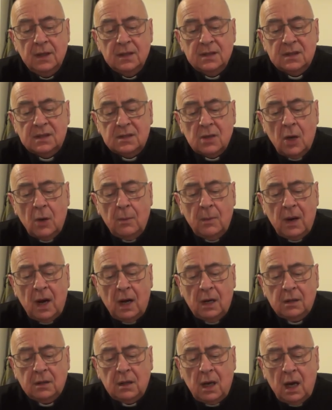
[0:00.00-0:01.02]
Some
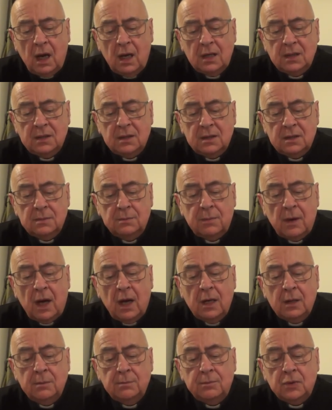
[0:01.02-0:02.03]
are guided
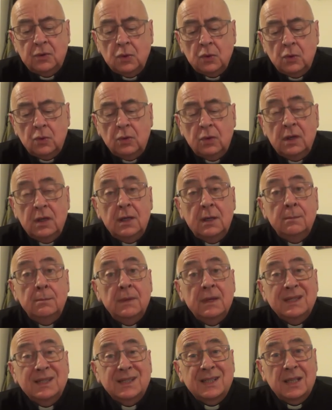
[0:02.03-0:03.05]
by purely
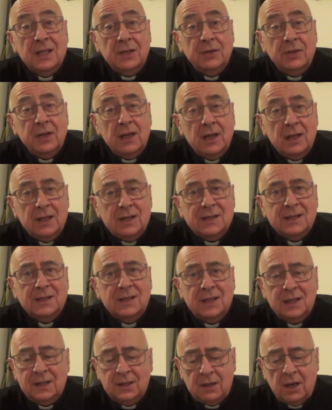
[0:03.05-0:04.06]

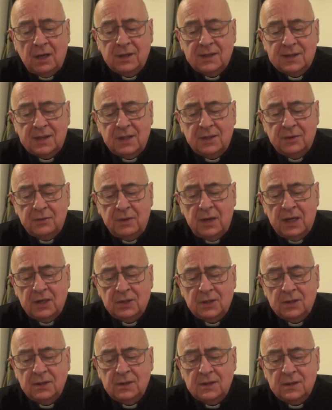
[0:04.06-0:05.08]
materialistic
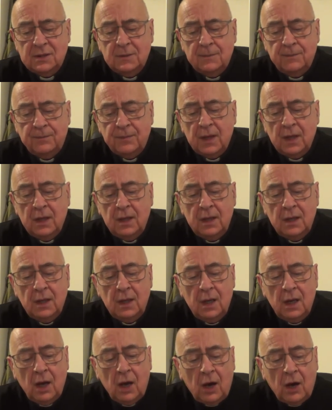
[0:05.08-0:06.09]
considerations.
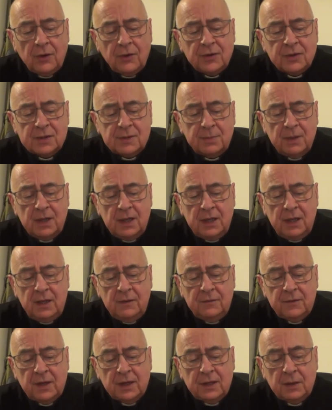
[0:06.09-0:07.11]
Others
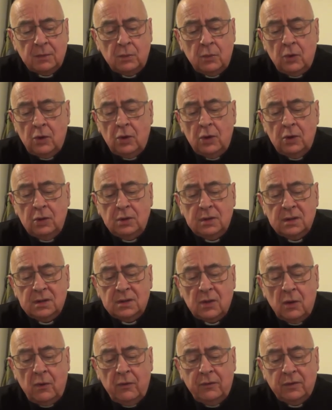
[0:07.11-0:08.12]
believe that the world
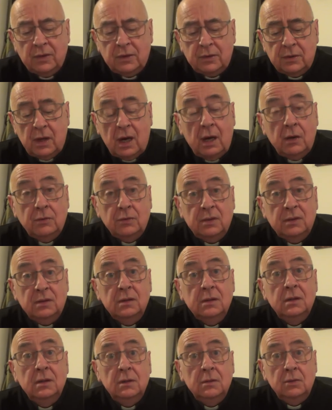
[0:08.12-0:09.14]
is overcrowded,
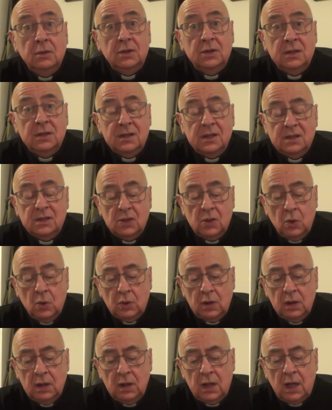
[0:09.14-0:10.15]
which is a
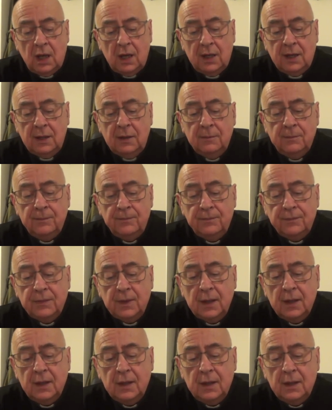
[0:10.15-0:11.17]
total lie.
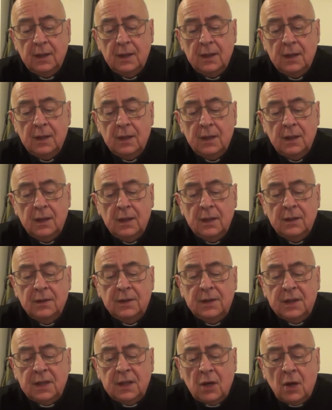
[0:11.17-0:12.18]

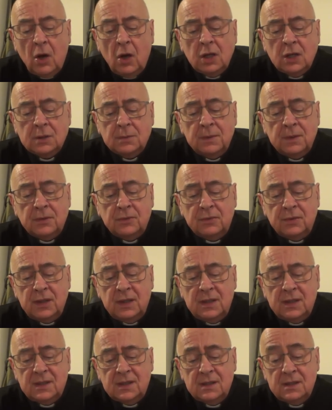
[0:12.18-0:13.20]
The ultimate
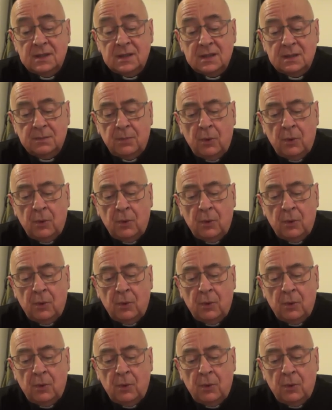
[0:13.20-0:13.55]
reasons, the